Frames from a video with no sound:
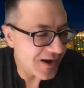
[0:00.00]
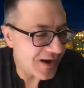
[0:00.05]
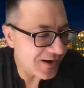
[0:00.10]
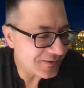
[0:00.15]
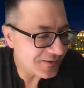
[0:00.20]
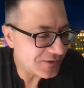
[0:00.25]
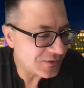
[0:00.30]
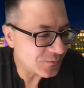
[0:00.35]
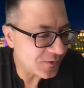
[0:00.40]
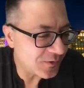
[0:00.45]
I
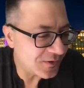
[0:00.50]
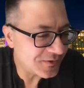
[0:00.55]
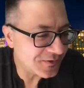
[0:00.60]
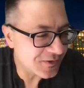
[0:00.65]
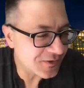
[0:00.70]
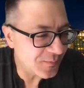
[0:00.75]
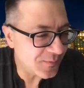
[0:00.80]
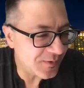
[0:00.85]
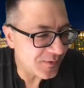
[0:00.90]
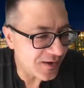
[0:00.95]
just want to
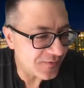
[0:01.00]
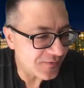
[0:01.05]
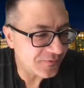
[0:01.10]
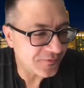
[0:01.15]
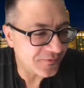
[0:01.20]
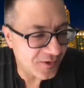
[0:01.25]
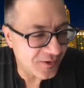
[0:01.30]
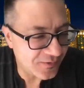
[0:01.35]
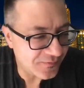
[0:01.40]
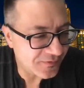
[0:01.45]
say on behalf of
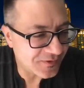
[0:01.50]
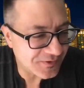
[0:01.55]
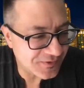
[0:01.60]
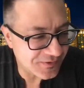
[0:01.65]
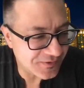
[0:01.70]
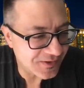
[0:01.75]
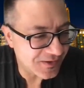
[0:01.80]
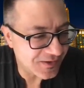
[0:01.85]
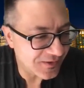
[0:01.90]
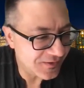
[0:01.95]
all of us,
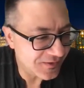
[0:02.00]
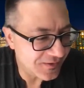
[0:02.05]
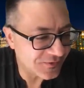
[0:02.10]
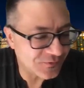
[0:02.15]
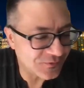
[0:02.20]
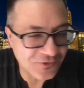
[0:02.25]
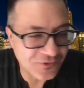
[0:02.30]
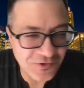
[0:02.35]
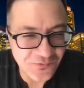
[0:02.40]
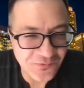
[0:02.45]
this
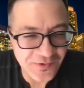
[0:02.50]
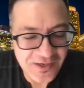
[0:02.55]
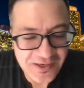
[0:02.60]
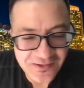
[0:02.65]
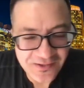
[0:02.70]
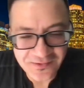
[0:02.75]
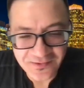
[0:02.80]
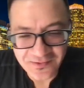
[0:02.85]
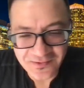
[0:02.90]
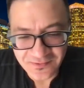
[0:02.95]
was
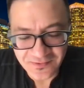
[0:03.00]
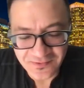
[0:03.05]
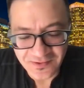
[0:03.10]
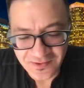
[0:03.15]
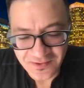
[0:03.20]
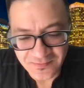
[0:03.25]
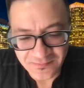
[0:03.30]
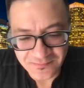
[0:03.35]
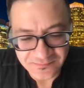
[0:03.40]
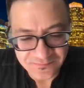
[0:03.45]
great.
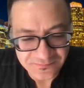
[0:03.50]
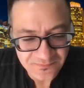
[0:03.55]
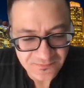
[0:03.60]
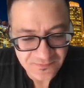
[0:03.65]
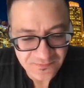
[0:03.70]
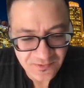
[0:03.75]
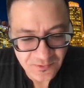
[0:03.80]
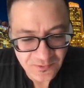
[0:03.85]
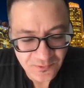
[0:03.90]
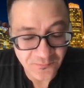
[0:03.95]

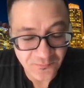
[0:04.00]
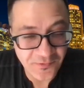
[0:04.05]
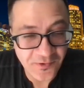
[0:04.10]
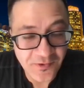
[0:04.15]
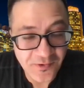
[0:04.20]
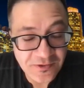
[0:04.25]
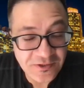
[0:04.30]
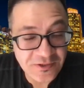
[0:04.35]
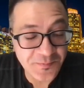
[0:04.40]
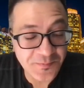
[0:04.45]
You're
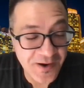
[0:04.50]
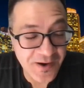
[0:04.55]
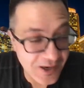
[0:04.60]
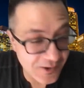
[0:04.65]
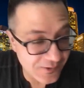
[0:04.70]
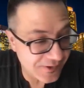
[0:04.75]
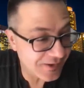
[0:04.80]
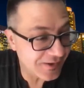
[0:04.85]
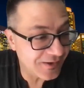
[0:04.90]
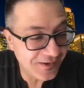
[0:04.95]
very
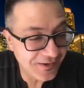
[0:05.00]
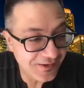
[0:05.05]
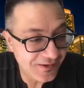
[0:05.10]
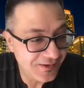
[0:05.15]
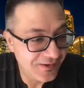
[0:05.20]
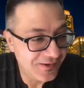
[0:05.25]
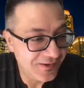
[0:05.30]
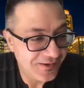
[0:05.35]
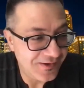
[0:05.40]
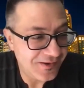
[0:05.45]
inspiring.
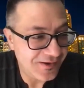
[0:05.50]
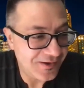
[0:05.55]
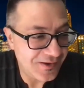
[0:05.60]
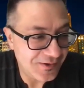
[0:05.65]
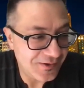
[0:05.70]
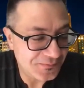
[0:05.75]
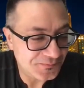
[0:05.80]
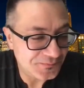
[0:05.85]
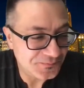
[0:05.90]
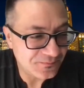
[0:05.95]

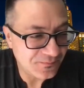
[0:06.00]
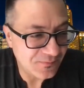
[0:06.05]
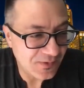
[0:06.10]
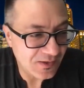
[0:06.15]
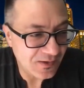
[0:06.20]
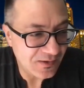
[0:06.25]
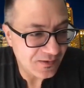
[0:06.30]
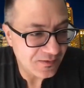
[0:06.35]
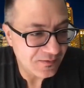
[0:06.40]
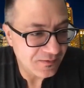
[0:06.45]

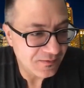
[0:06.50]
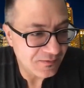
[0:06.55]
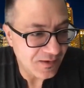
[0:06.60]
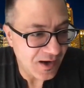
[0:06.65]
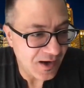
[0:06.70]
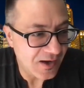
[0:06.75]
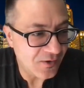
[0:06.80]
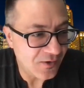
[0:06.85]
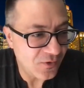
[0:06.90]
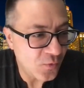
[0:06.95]

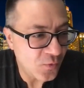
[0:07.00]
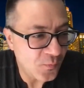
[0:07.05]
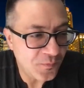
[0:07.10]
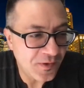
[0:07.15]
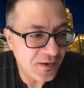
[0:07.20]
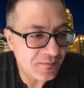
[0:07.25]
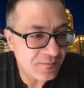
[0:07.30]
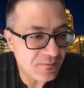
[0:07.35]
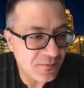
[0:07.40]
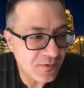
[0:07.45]
I hope
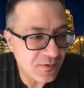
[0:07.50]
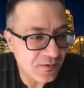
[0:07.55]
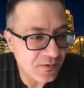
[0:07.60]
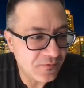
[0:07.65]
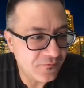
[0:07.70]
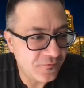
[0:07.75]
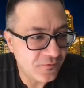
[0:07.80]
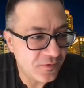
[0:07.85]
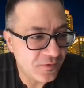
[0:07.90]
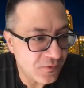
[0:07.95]
that
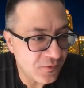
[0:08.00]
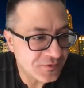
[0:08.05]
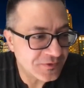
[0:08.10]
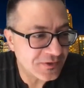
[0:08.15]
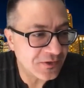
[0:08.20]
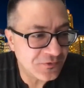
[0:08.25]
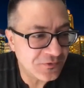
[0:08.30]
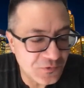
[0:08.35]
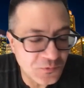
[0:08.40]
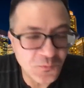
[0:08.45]
for those
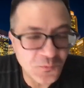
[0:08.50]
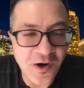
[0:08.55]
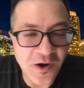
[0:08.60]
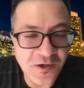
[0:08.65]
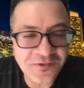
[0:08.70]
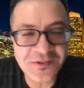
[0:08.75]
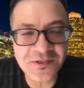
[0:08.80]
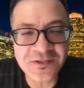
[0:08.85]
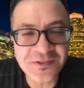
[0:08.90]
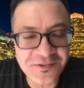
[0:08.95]
that do
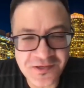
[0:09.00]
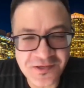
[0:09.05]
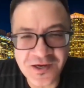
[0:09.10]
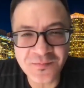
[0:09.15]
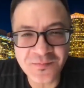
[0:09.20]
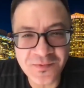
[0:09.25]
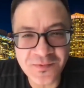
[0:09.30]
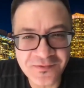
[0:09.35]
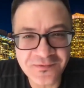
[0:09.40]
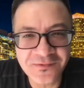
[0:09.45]
watch this
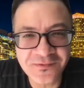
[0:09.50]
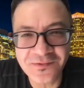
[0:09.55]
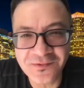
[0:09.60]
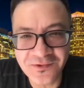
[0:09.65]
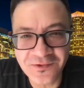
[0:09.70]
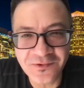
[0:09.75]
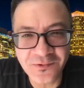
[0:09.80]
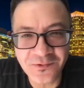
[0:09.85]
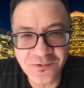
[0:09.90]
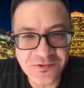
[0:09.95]
segment,
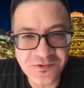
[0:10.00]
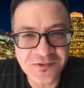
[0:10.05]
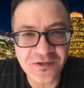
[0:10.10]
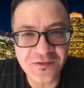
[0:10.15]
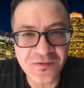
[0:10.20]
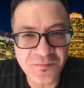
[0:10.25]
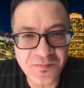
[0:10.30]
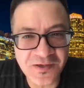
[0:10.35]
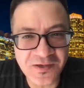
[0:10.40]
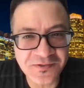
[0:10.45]
you know, you
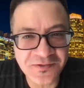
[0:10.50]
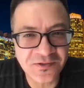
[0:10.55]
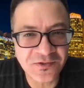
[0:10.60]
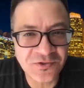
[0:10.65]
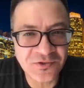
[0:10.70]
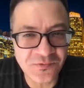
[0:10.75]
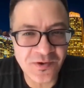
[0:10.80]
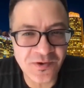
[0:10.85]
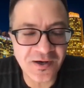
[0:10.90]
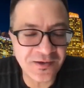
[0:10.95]
send the
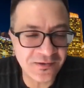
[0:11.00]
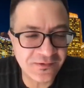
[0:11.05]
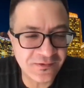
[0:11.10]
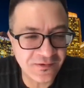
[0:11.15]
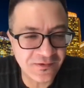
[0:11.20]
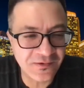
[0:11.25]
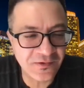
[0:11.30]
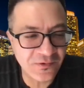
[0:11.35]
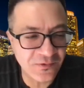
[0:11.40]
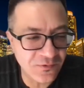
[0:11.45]
message directly to
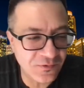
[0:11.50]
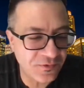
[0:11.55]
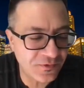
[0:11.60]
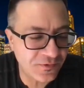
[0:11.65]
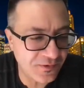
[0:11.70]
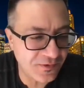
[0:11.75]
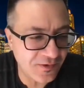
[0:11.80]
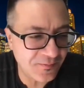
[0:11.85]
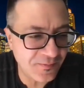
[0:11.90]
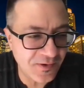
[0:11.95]
the youth
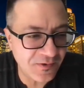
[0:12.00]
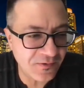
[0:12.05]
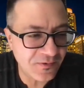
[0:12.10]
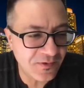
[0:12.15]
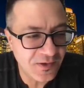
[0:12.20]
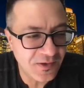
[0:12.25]
about,